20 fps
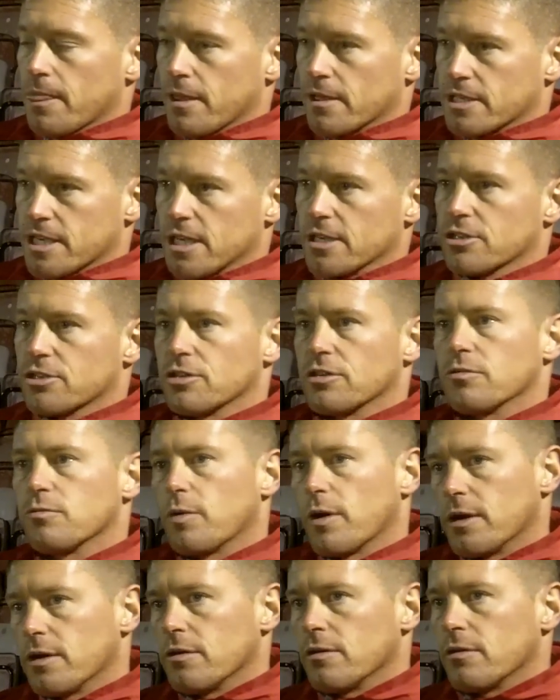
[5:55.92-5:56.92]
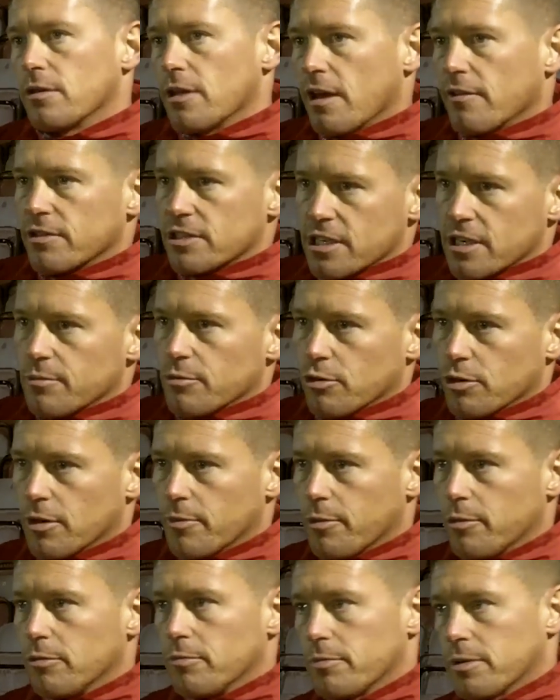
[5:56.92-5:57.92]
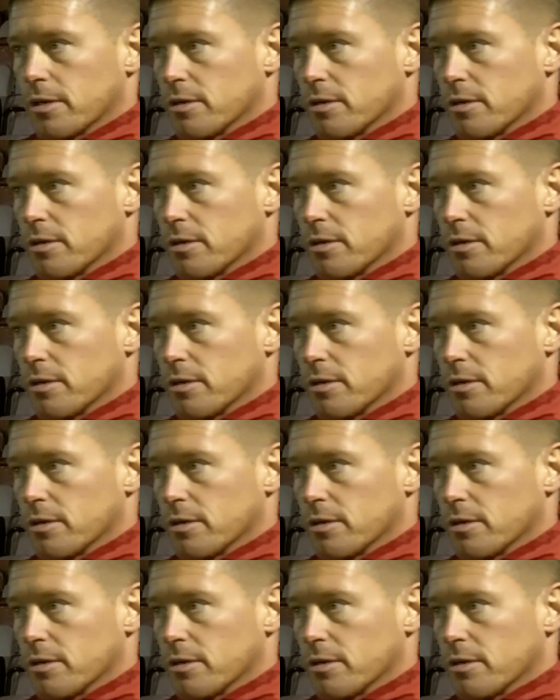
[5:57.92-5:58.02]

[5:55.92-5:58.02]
the tension when the other team are on the ball,